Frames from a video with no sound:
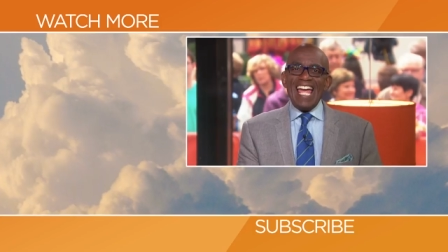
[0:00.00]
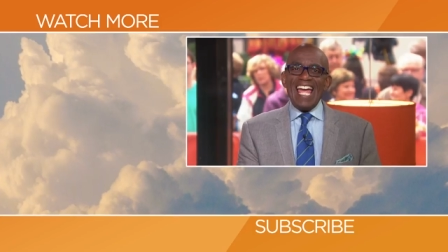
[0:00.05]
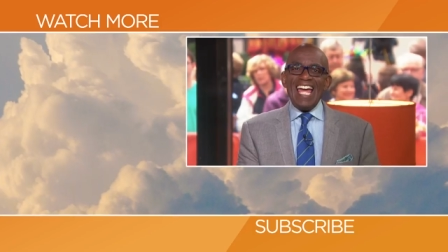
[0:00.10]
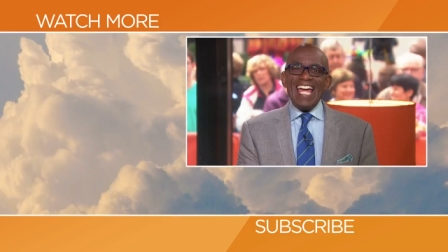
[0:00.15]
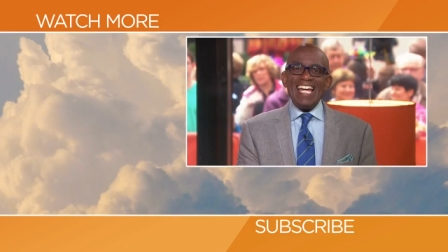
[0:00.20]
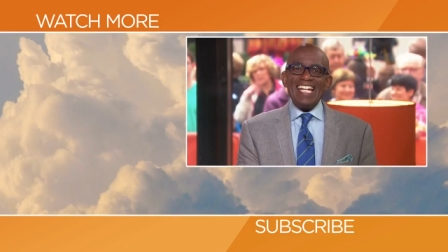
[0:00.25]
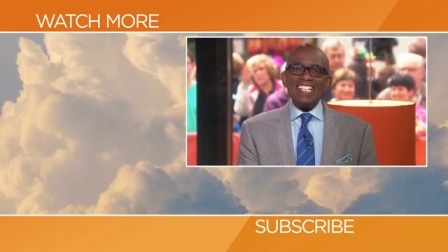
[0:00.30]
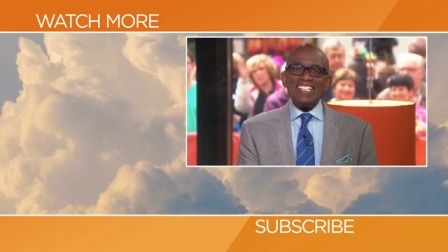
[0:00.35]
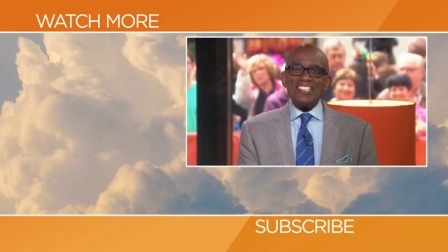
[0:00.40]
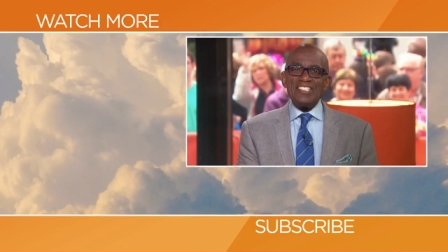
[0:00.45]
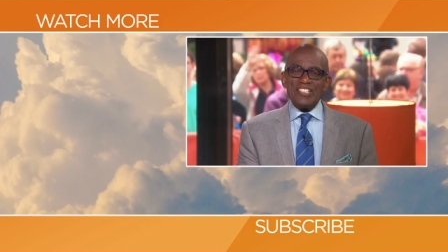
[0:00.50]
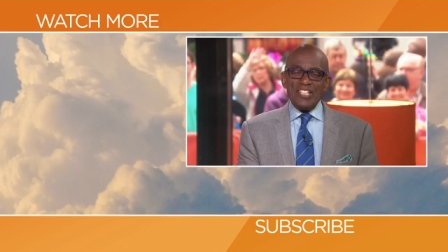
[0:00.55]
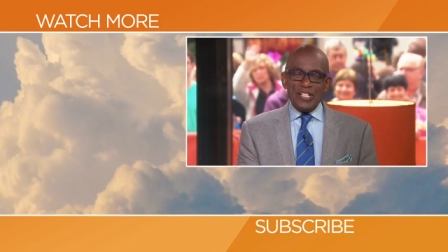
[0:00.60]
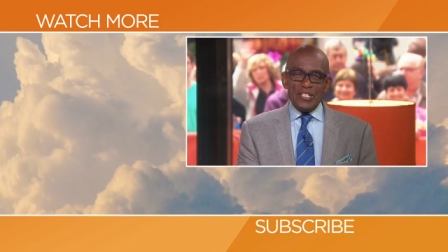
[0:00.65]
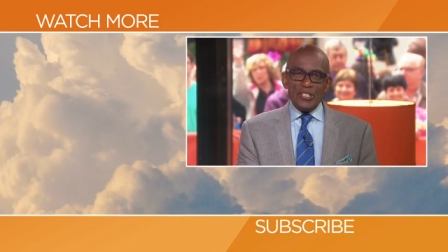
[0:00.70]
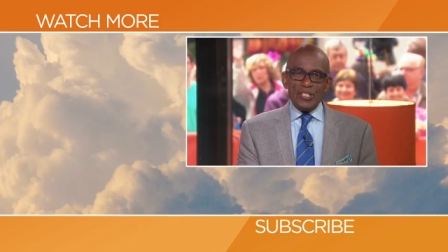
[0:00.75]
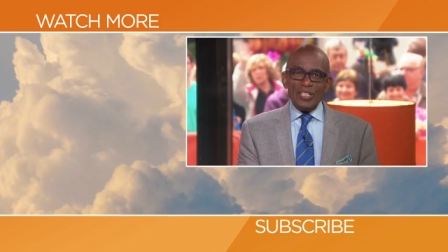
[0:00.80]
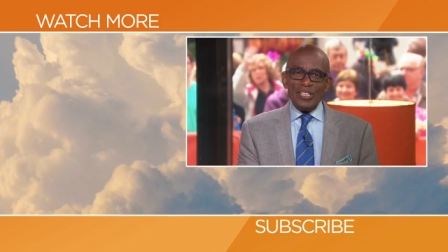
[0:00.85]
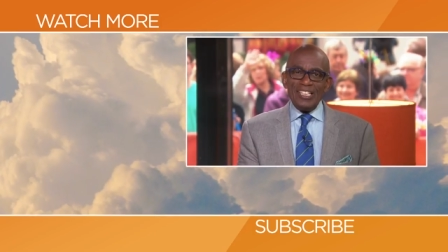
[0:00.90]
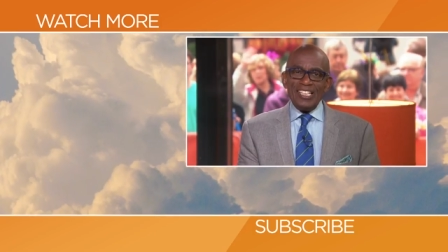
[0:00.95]
and
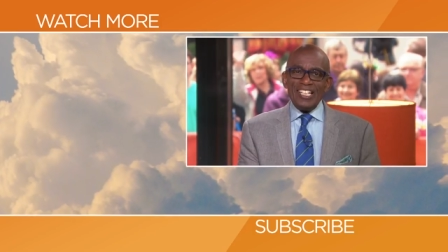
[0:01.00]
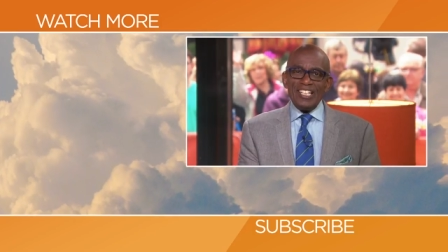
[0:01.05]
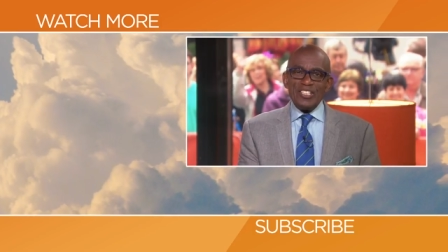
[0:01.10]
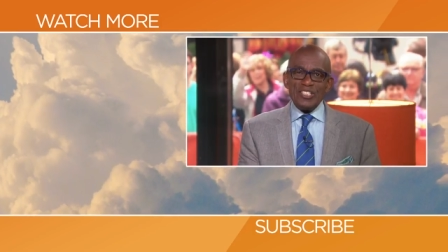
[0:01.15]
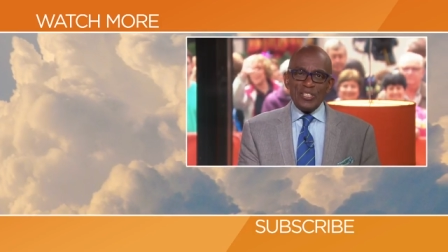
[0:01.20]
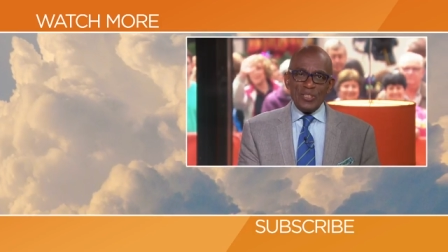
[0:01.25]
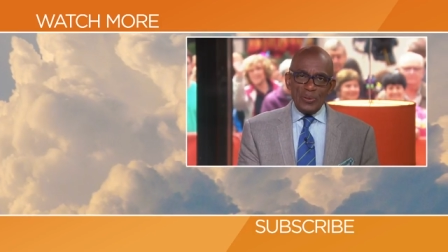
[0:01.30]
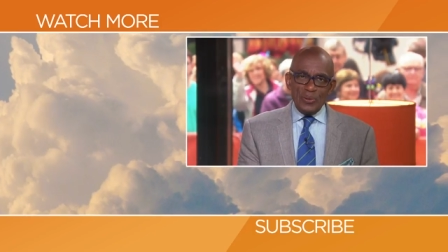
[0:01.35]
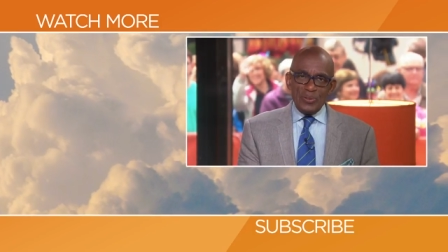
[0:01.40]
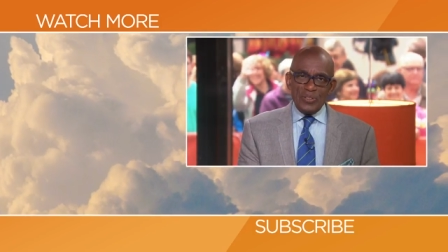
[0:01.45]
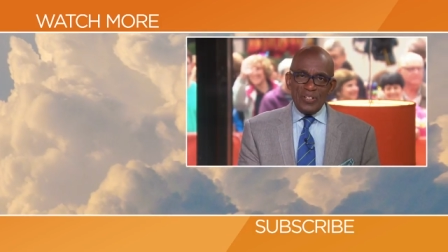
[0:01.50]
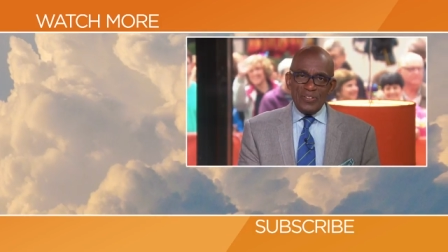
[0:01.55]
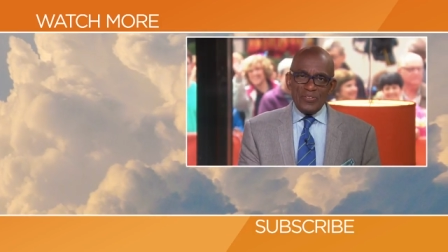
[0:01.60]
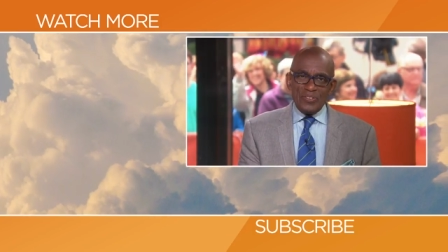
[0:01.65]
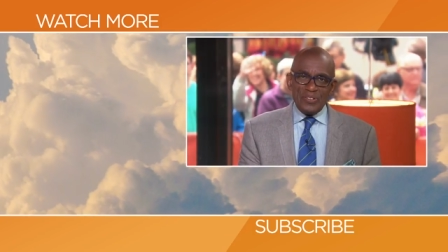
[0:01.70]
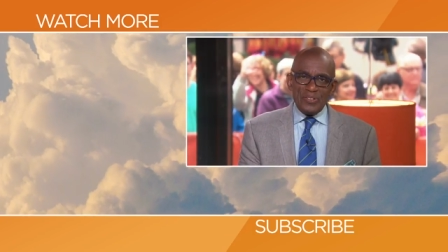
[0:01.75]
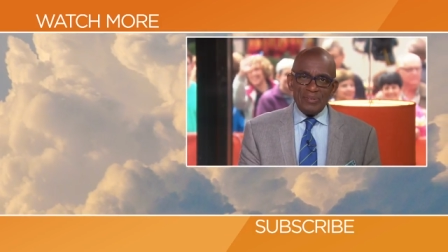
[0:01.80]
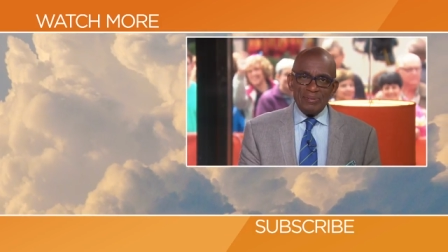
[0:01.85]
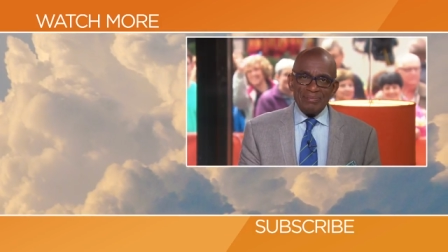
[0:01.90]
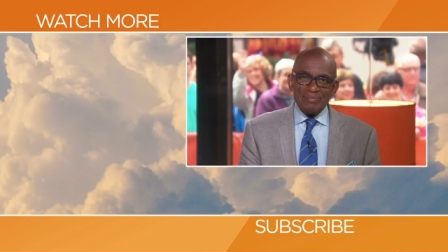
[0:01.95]
digital
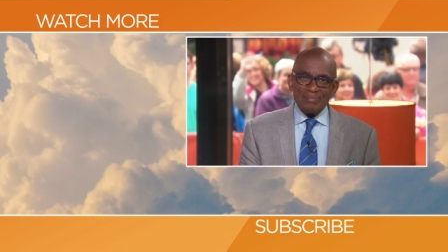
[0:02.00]
exclusives.